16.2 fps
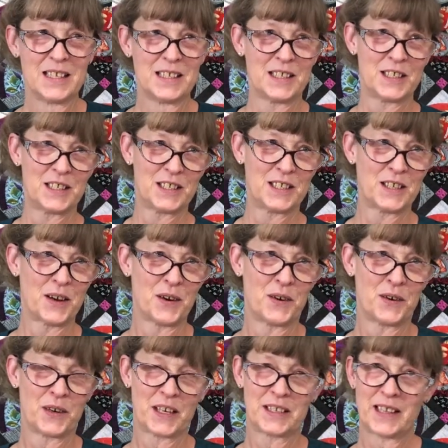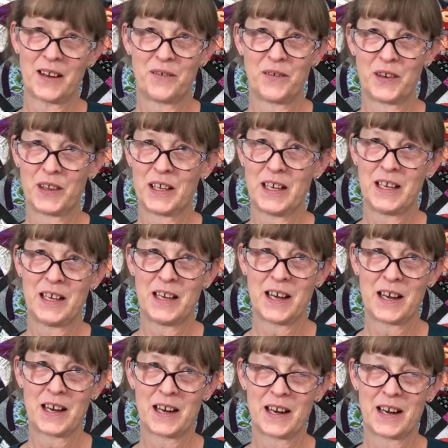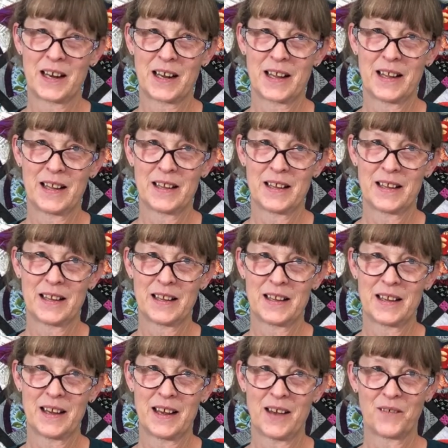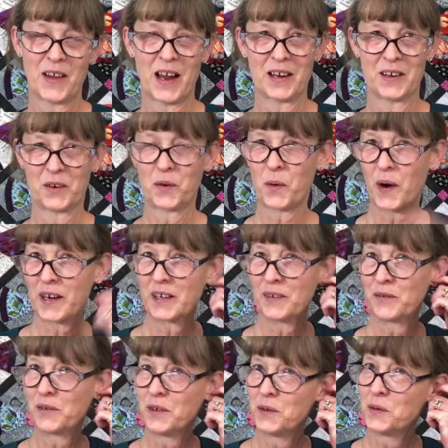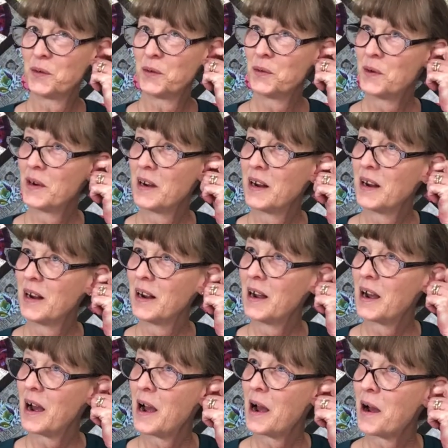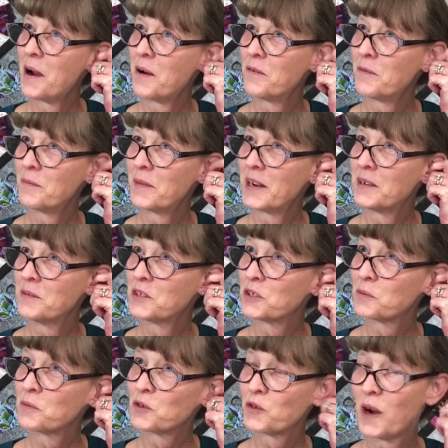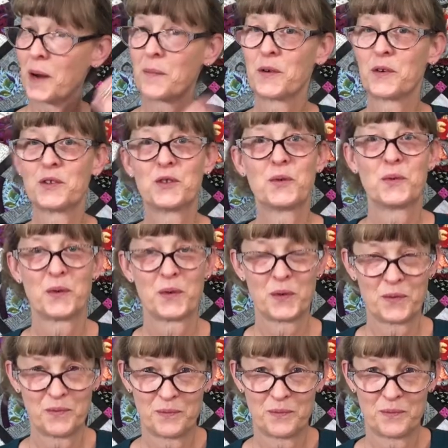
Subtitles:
So, because I really have gotten quite a few of my subscribers who were